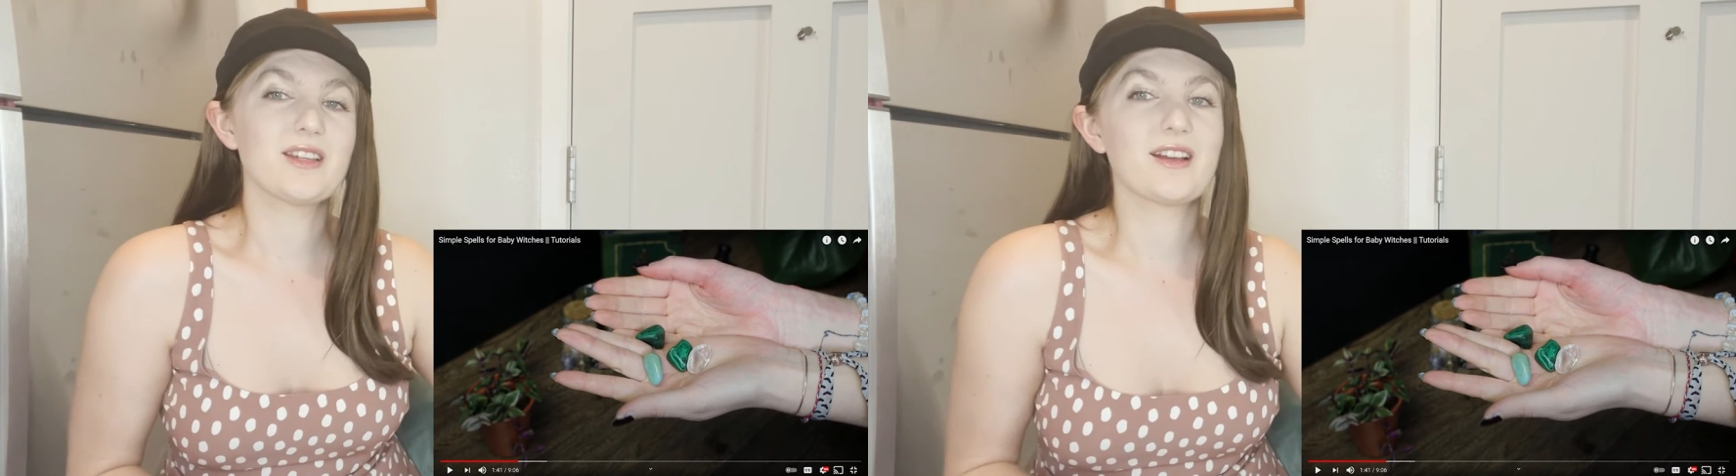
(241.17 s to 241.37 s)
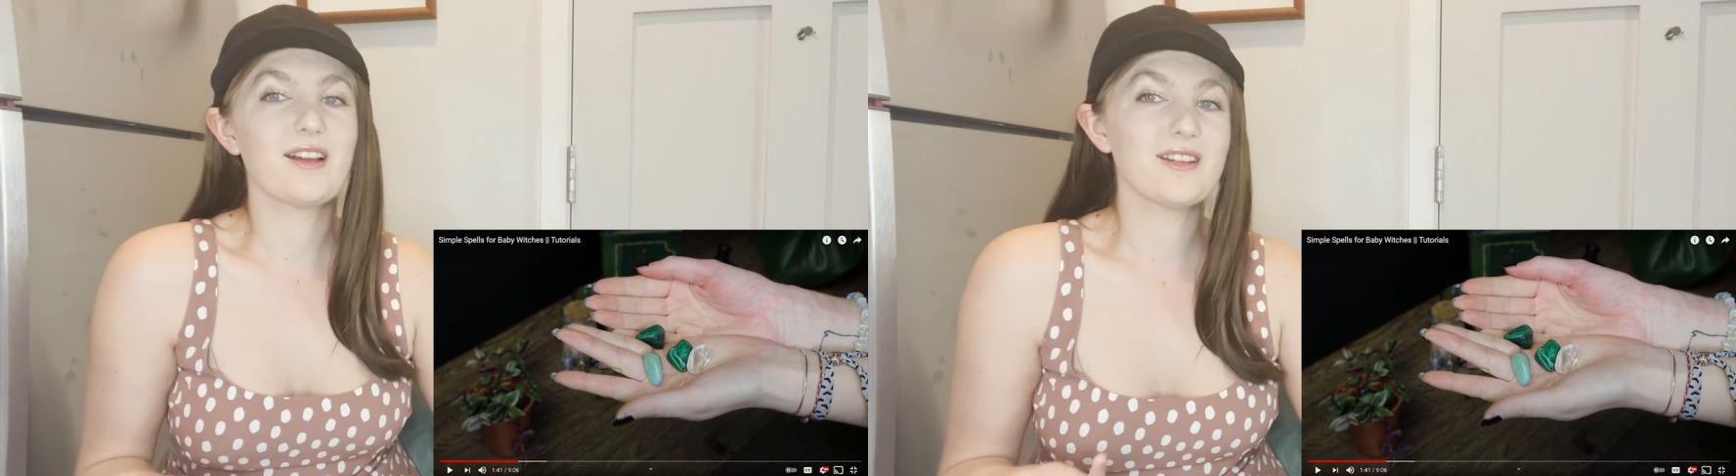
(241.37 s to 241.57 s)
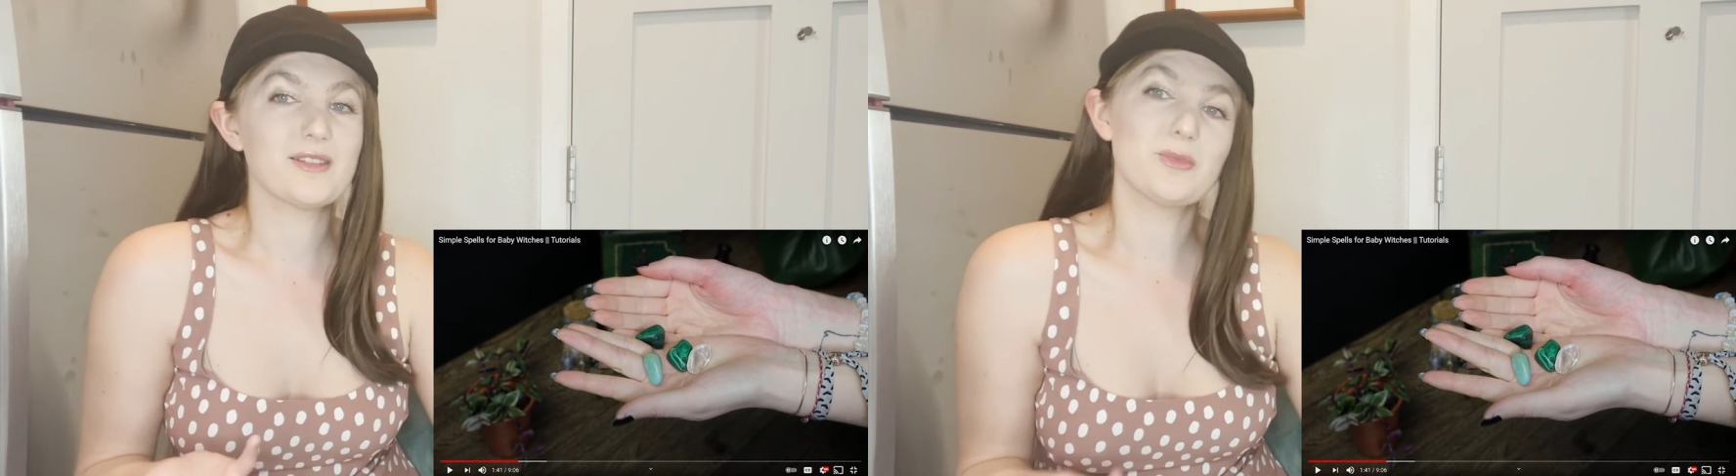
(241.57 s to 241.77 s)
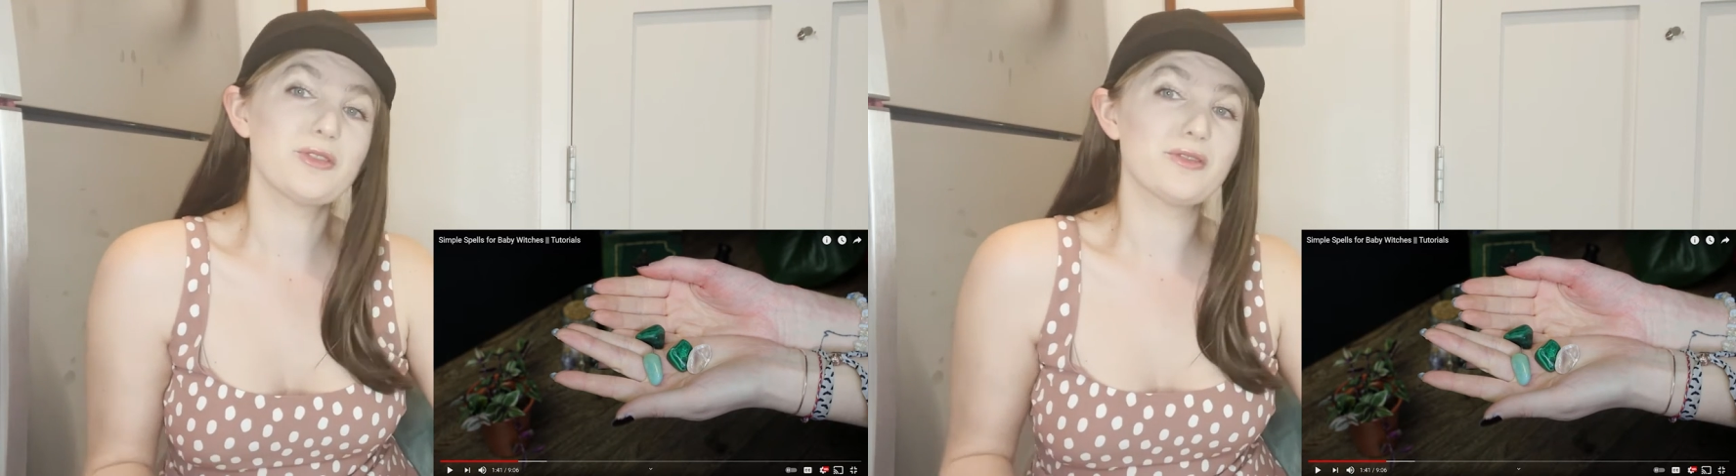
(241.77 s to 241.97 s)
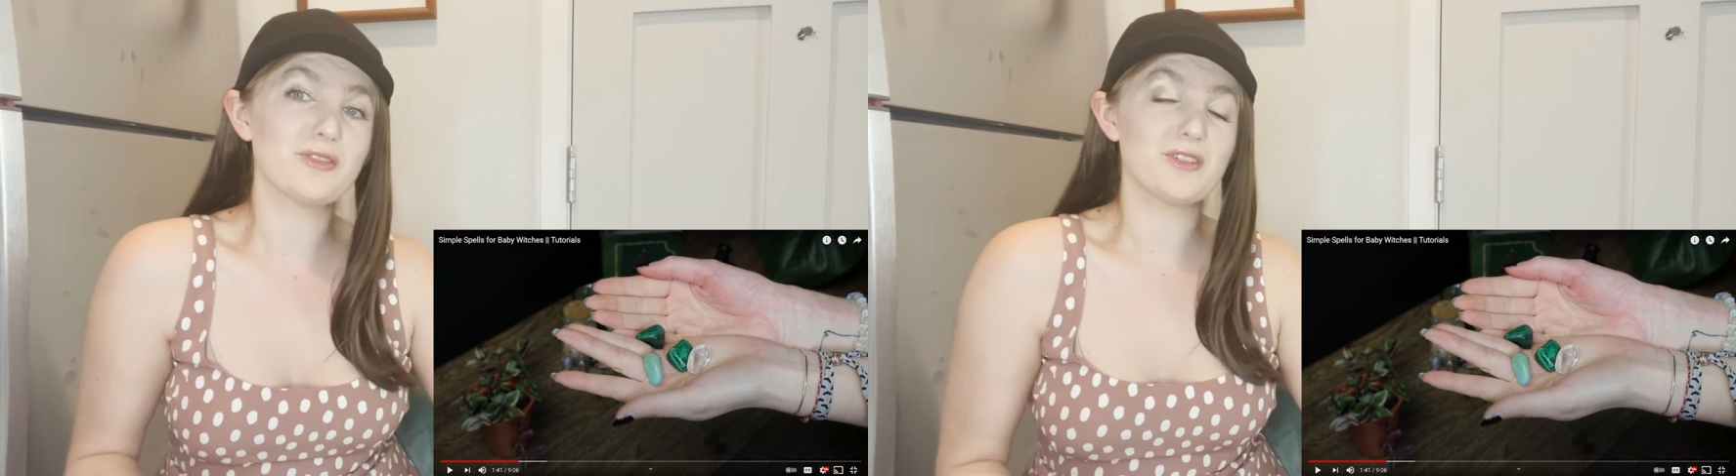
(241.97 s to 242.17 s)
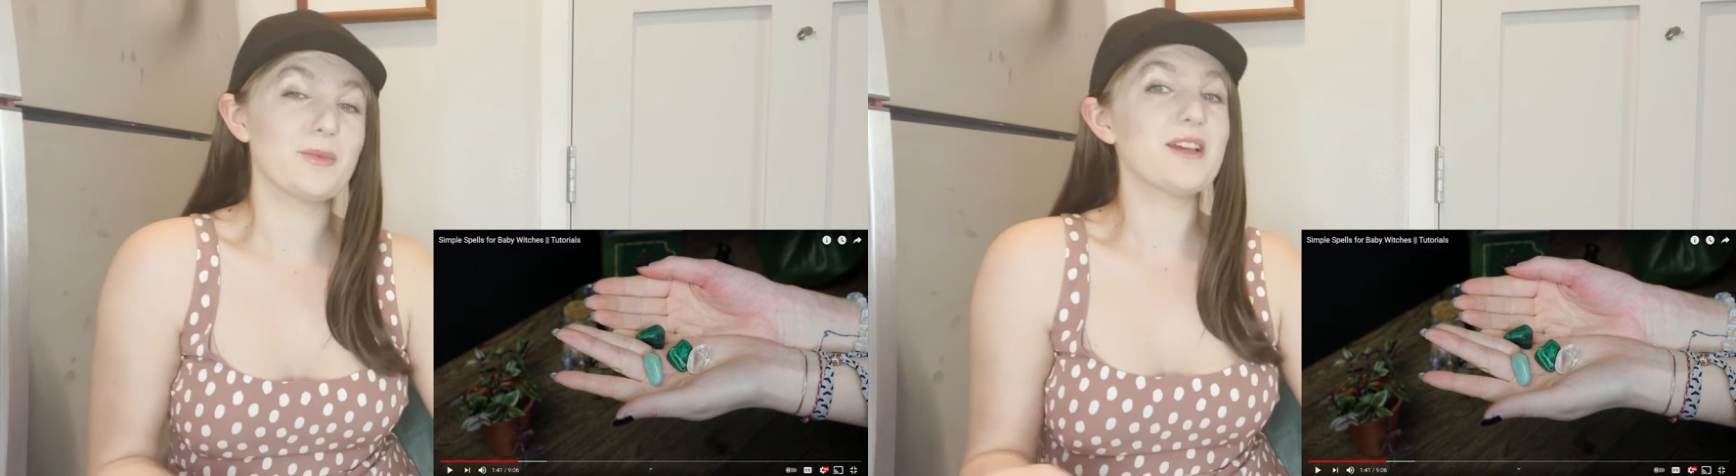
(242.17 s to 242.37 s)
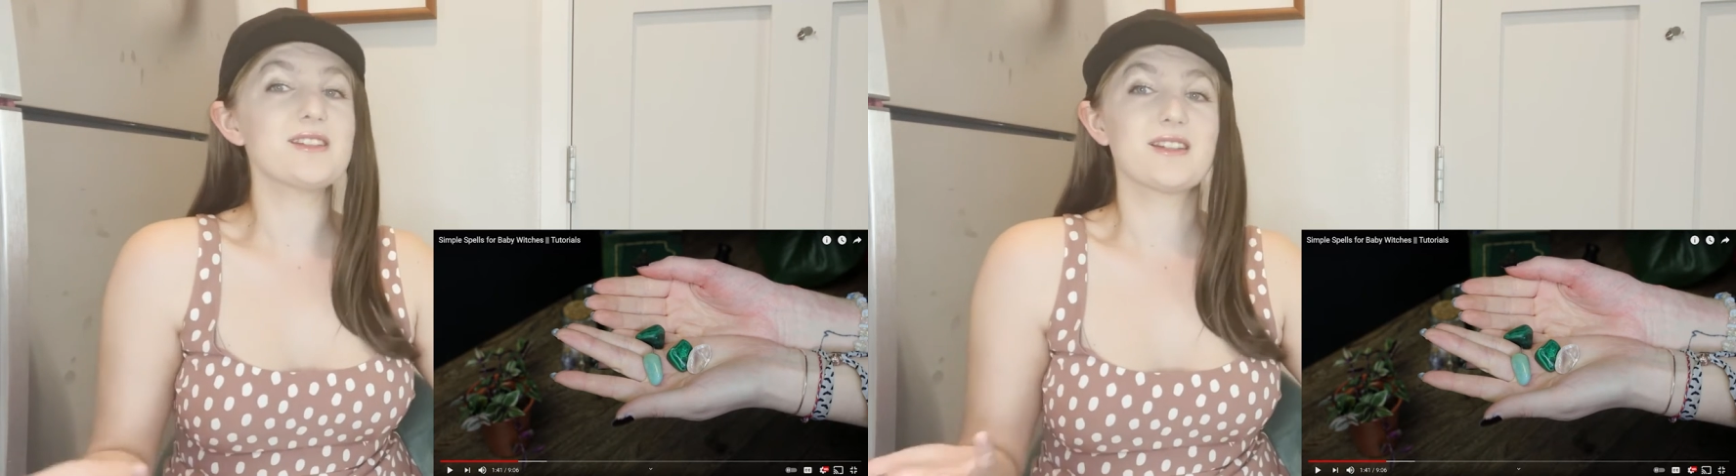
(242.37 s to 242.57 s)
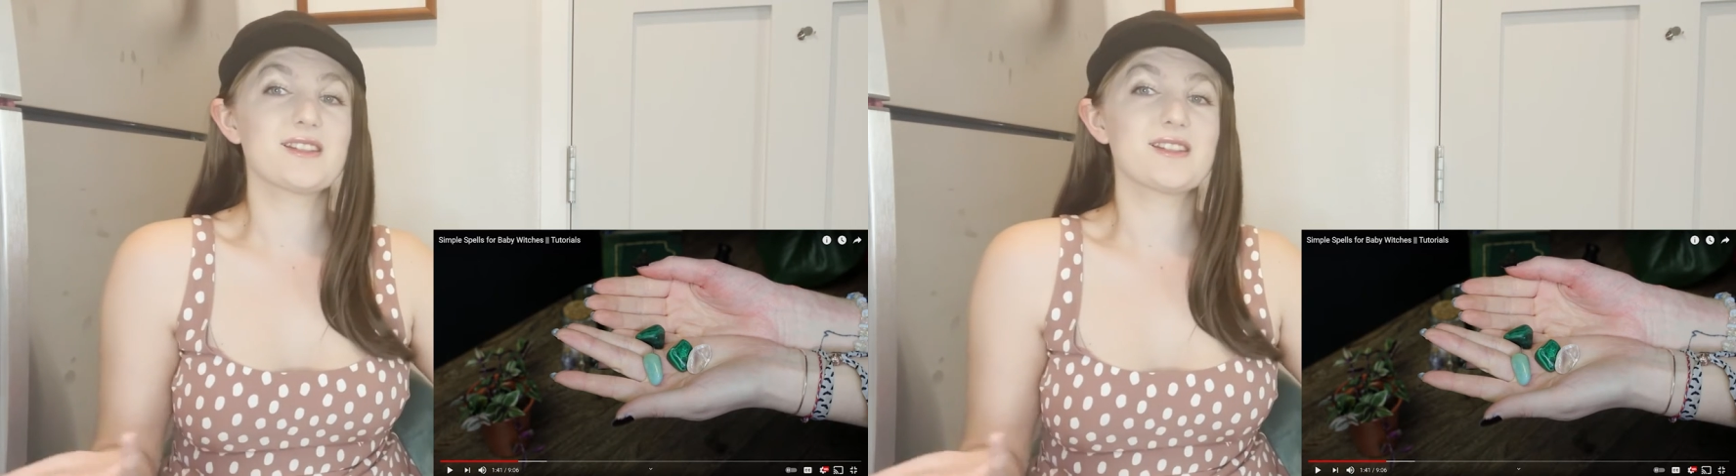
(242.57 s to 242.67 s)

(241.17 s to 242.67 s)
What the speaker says: kind and beautiful and amazing.